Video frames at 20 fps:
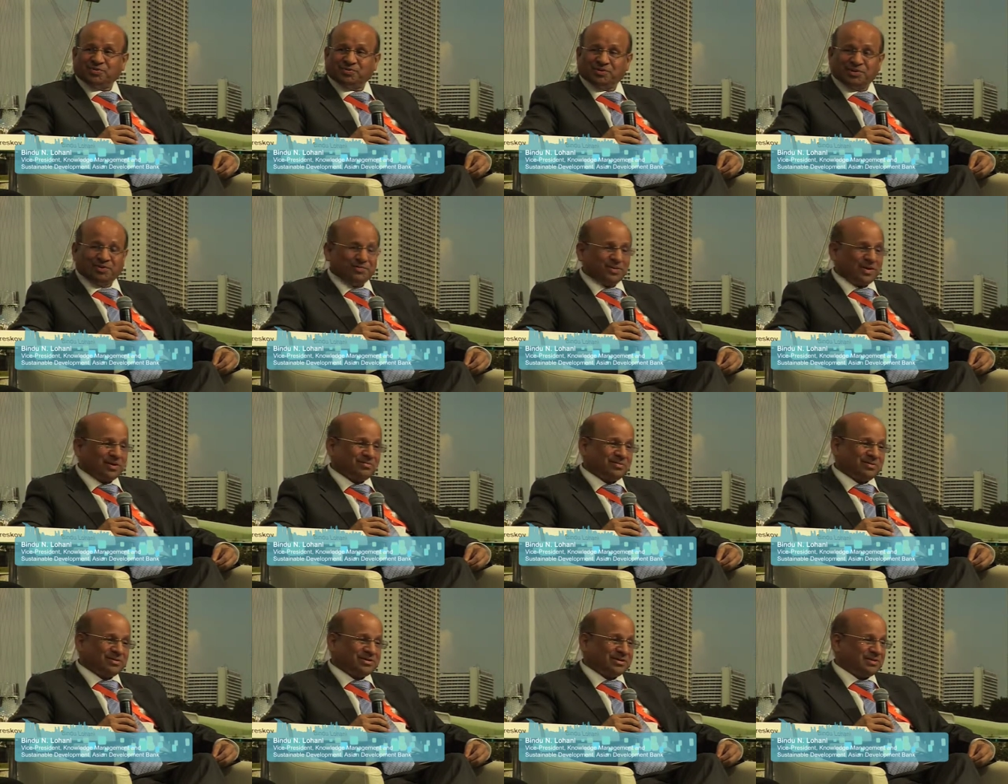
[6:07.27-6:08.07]
we'll be
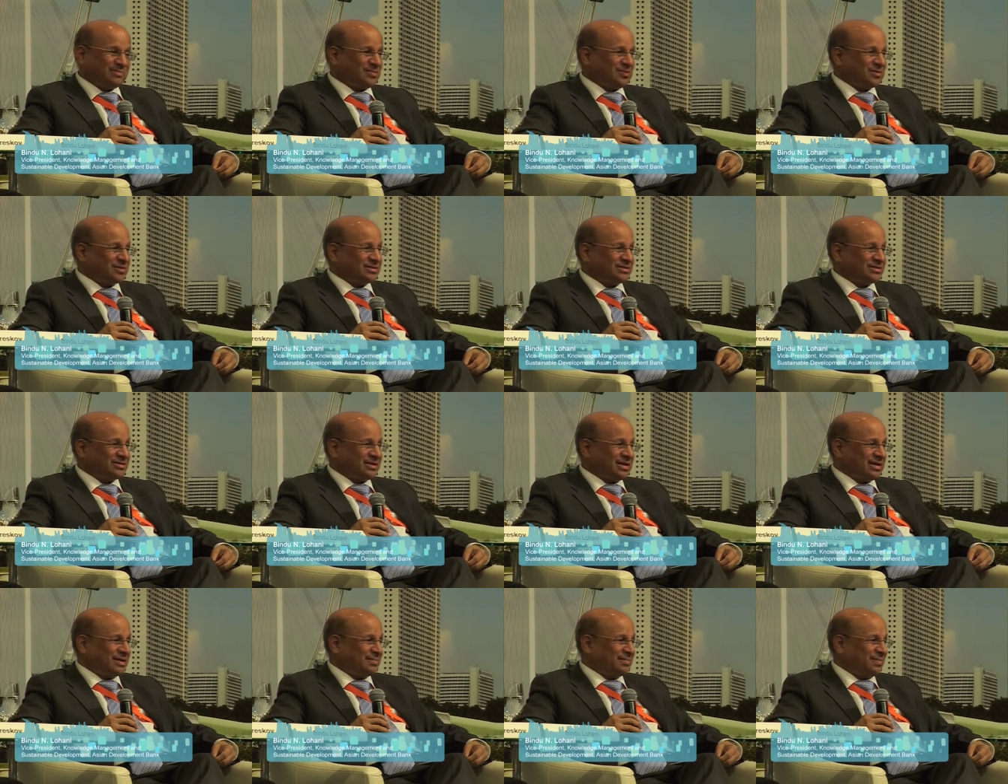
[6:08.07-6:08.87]
able to see more
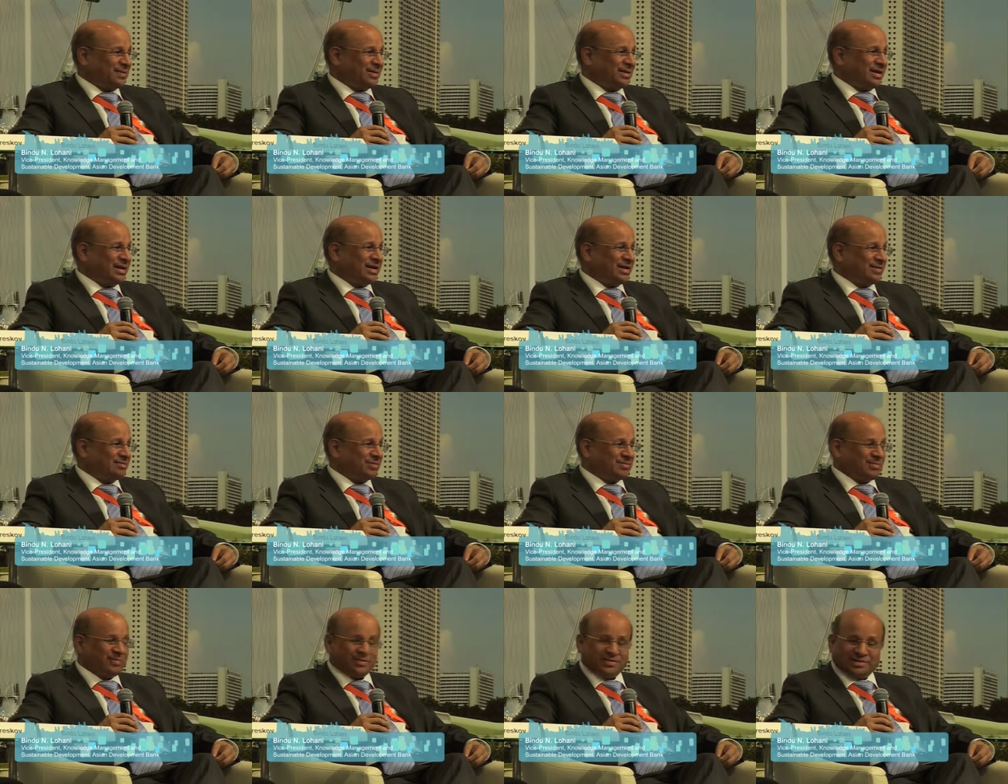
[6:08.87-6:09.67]
sustainable and
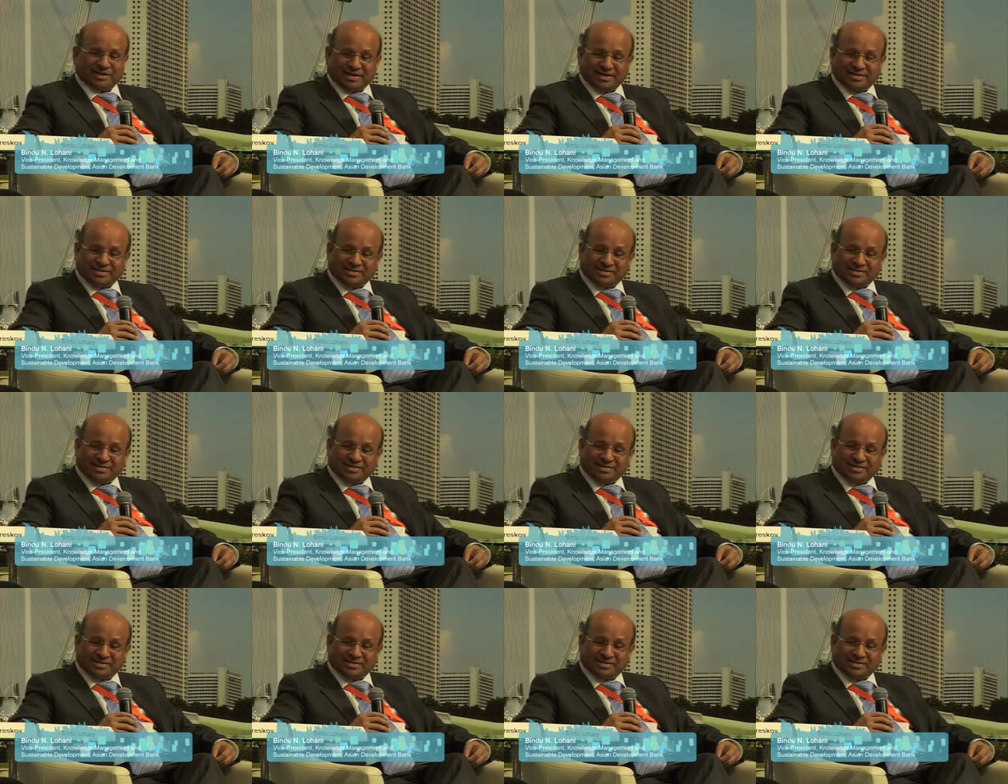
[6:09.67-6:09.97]
livable cities.